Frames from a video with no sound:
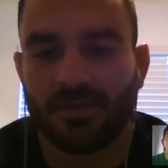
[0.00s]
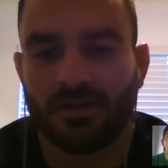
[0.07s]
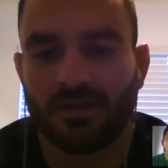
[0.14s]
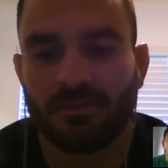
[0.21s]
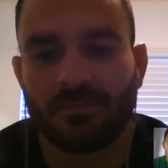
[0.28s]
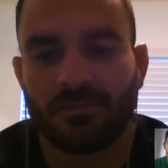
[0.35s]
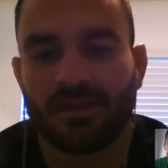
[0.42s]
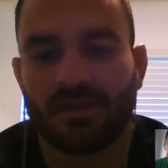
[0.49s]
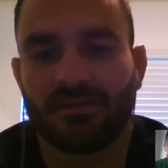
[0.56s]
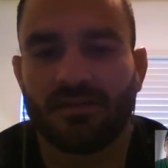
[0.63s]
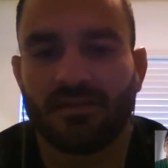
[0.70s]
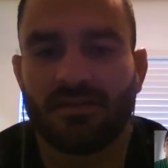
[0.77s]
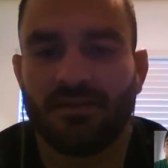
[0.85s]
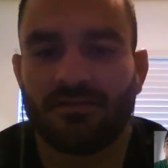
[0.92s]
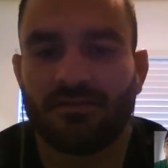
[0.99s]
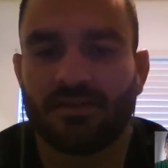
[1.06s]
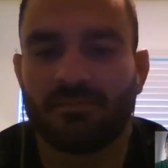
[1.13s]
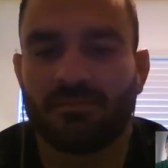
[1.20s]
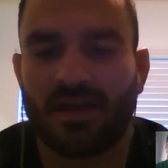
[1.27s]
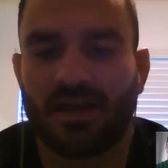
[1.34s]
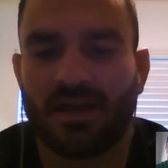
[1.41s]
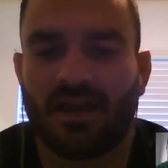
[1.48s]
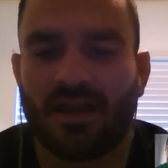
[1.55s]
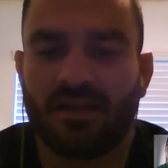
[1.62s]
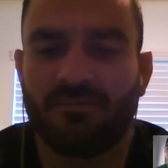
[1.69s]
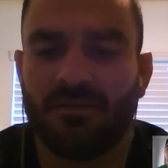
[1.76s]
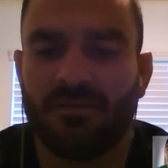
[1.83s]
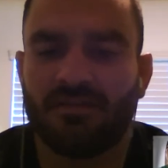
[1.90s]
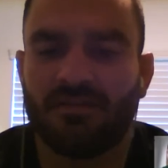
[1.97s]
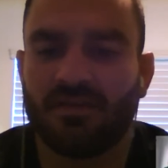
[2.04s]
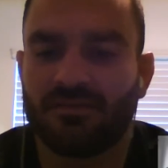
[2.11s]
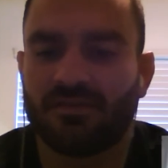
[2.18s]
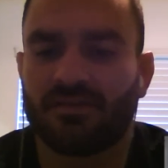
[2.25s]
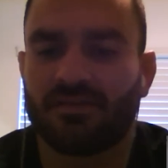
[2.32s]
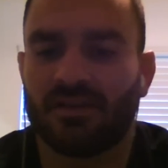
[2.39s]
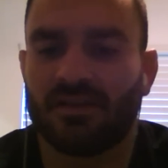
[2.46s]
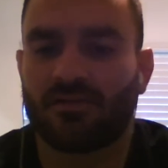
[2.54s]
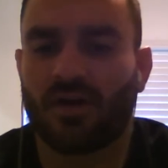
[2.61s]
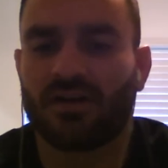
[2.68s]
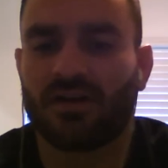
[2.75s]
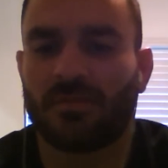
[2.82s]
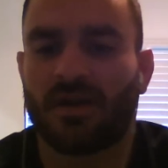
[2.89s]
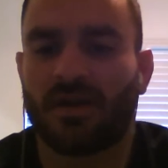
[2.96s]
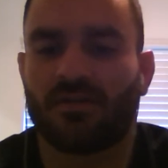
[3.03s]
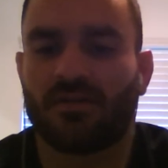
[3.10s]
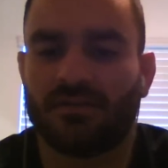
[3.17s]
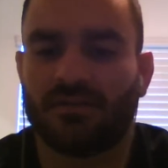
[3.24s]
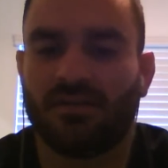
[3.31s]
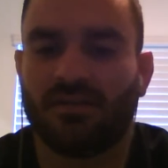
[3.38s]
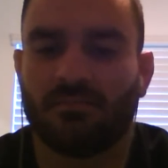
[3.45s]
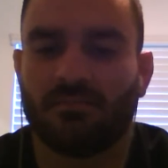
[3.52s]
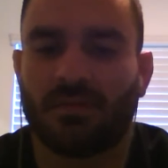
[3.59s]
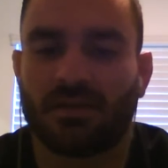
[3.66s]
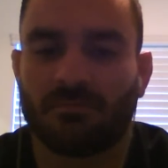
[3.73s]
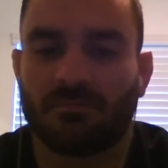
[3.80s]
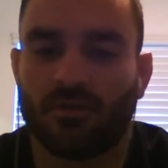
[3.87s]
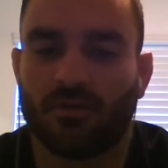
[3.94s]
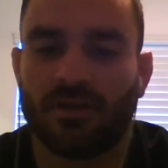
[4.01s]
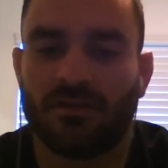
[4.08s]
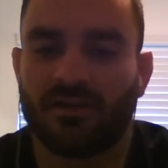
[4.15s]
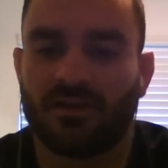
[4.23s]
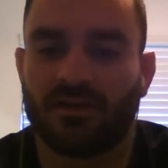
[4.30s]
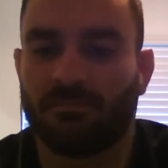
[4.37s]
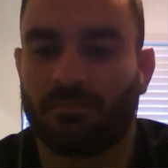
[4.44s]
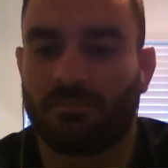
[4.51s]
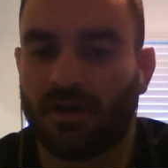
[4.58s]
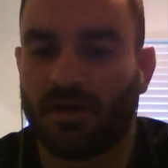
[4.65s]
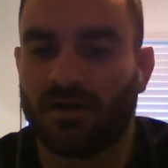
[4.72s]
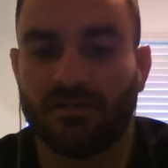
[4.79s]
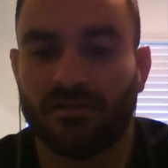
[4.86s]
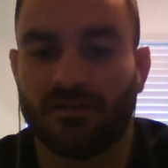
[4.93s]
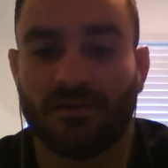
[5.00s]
And he's gonna. If he does decide to grind him out, I think he can make him quit in there. But